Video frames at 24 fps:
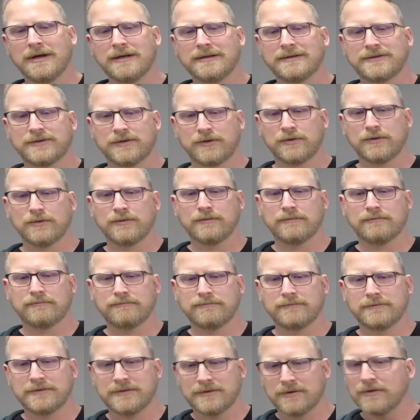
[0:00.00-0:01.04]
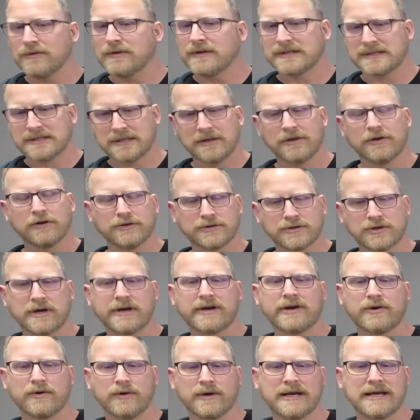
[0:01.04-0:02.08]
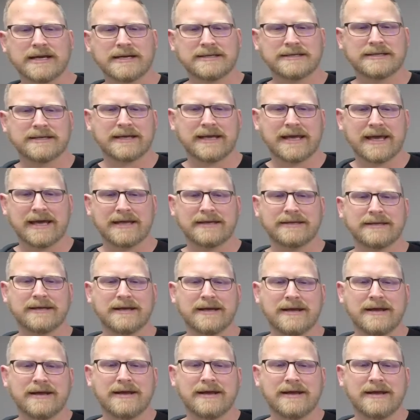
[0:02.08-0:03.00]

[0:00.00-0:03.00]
do this little trickery to get